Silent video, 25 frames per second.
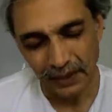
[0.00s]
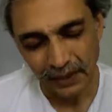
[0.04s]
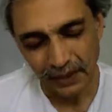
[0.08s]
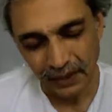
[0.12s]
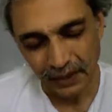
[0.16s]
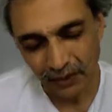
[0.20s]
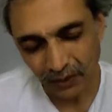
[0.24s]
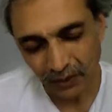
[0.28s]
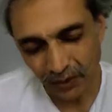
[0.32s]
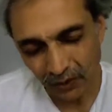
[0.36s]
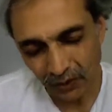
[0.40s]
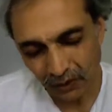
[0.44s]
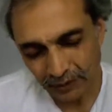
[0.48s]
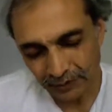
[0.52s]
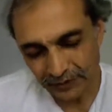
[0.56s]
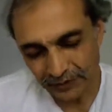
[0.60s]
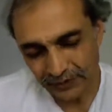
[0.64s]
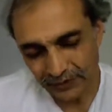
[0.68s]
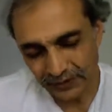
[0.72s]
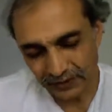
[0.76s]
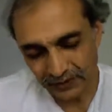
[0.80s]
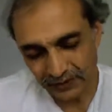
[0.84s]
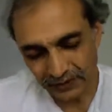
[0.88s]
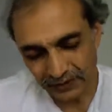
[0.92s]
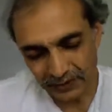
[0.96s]
of
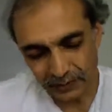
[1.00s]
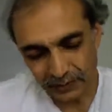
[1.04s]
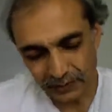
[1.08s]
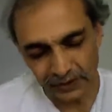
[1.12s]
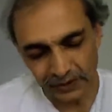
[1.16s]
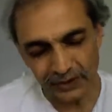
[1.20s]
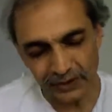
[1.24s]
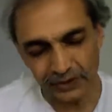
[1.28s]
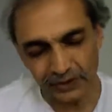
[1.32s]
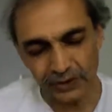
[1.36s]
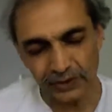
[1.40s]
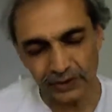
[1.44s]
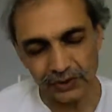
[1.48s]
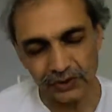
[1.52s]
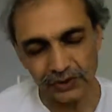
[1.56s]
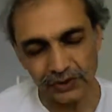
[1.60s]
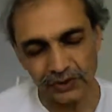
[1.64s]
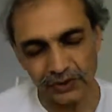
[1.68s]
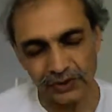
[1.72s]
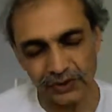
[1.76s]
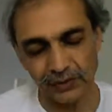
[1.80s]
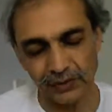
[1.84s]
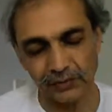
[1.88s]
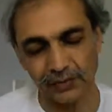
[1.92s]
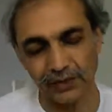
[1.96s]
that speech
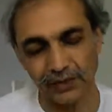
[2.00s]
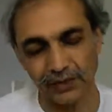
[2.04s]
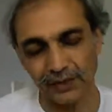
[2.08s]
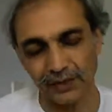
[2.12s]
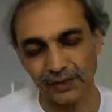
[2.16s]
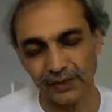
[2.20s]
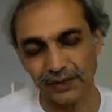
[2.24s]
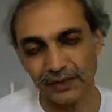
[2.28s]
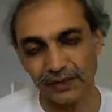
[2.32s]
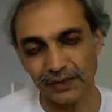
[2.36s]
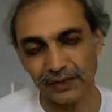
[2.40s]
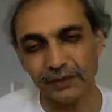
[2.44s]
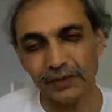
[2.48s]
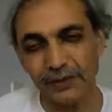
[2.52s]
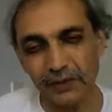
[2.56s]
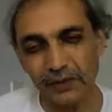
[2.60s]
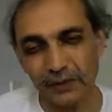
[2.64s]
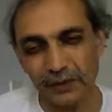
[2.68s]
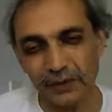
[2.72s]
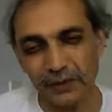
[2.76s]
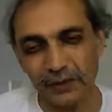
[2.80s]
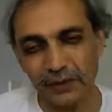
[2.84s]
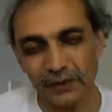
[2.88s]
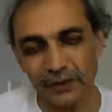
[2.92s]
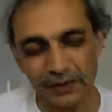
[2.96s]
as well, even
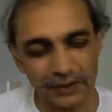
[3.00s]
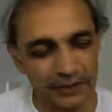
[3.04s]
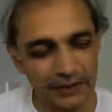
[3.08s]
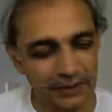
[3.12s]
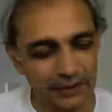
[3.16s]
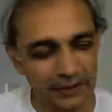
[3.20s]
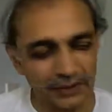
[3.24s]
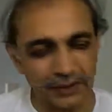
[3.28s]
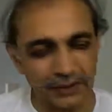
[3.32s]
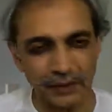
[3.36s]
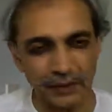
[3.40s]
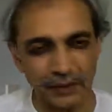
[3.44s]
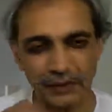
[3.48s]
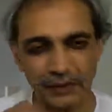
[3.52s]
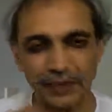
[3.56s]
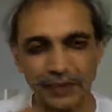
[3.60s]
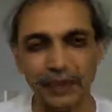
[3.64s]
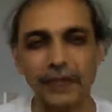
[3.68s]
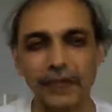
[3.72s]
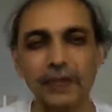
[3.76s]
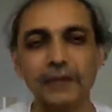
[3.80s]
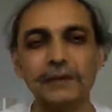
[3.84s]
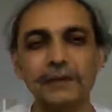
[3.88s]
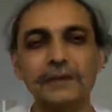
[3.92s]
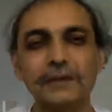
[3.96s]
though it is coming
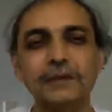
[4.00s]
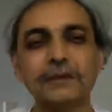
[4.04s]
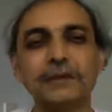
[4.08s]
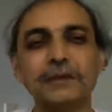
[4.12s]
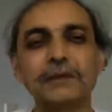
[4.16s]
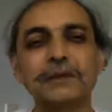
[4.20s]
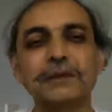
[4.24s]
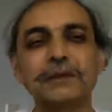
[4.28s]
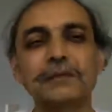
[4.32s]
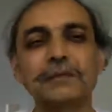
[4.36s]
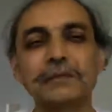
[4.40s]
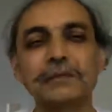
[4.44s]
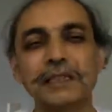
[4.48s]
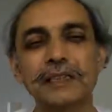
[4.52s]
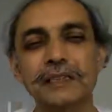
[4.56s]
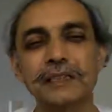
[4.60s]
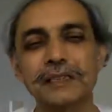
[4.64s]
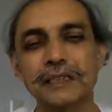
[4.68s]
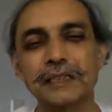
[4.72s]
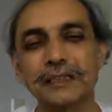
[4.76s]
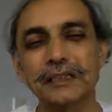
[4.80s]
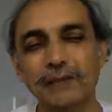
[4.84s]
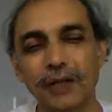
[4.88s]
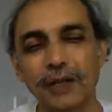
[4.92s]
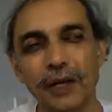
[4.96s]
out through the
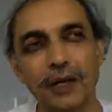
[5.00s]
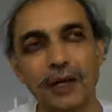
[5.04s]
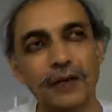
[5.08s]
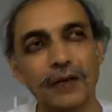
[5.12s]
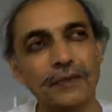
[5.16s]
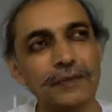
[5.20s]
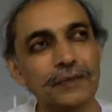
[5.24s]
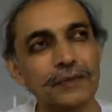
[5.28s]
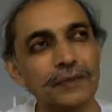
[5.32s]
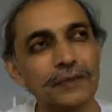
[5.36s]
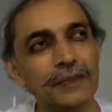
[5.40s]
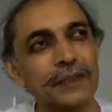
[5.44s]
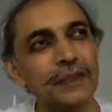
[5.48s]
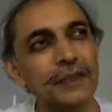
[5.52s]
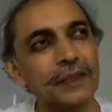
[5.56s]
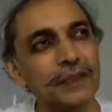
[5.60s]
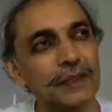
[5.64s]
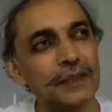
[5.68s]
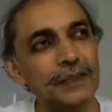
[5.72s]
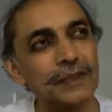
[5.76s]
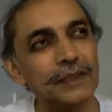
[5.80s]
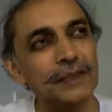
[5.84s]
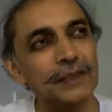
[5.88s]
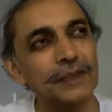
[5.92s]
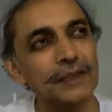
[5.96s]
medium of
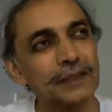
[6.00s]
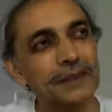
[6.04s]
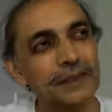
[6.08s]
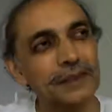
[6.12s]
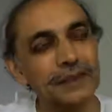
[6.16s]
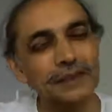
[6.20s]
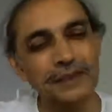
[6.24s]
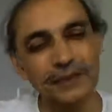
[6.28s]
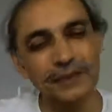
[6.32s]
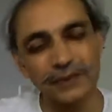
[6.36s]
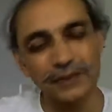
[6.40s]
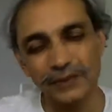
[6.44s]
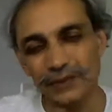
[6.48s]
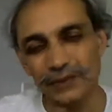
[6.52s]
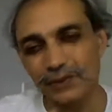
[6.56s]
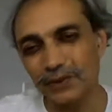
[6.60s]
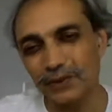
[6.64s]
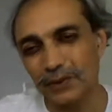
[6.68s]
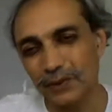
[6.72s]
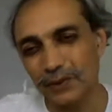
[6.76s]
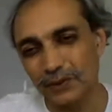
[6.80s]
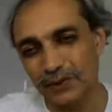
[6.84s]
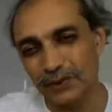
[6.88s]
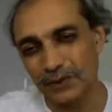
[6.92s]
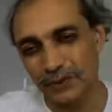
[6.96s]
this
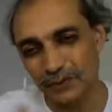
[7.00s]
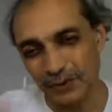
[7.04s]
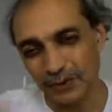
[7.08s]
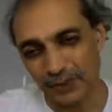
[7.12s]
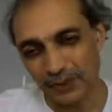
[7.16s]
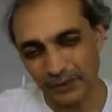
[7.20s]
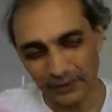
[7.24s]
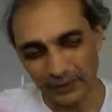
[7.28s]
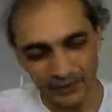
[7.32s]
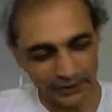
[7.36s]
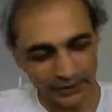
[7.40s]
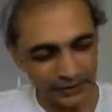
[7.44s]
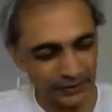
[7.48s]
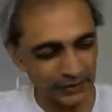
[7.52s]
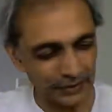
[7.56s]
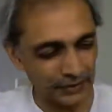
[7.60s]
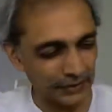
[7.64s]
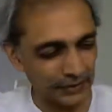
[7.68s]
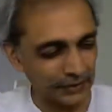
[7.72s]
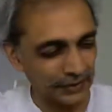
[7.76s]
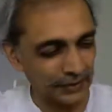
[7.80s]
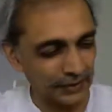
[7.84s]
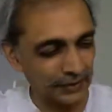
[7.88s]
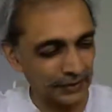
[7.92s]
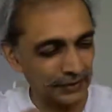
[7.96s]
throat of ours, you
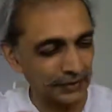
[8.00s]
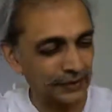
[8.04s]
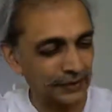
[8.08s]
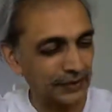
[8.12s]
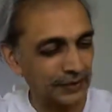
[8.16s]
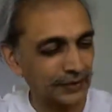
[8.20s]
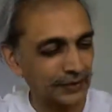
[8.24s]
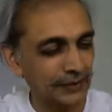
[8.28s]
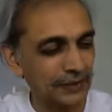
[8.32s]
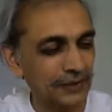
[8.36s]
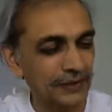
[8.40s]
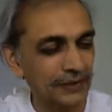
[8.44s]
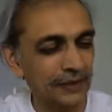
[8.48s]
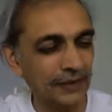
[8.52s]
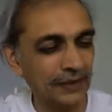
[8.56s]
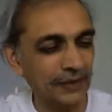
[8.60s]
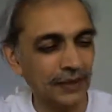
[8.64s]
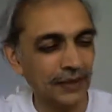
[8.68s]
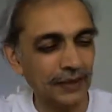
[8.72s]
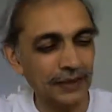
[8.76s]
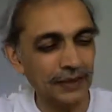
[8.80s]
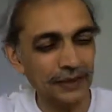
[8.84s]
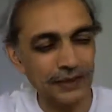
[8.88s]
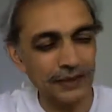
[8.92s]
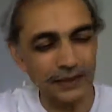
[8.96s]
see, this
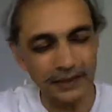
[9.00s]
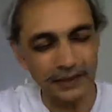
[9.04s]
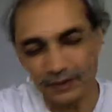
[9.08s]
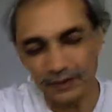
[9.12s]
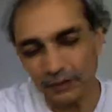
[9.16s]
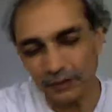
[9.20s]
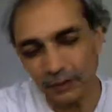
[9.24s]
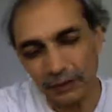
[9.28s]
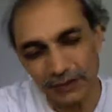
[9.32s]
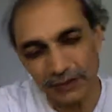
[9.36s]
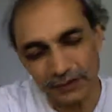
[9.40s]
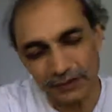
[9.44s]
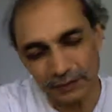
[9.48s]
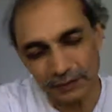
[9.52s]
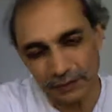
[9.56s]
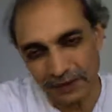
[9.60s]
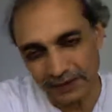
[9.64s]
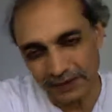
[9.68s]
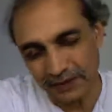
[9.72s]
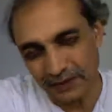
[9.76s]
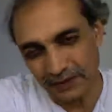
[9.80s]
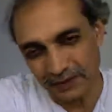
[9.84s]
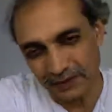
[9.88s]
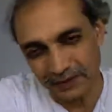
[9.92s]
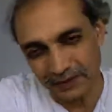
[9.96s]
tongue and the voice
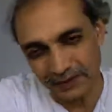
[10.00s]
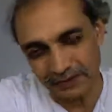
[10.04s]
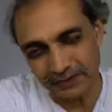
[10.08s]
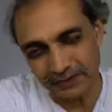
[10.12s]
mechanism.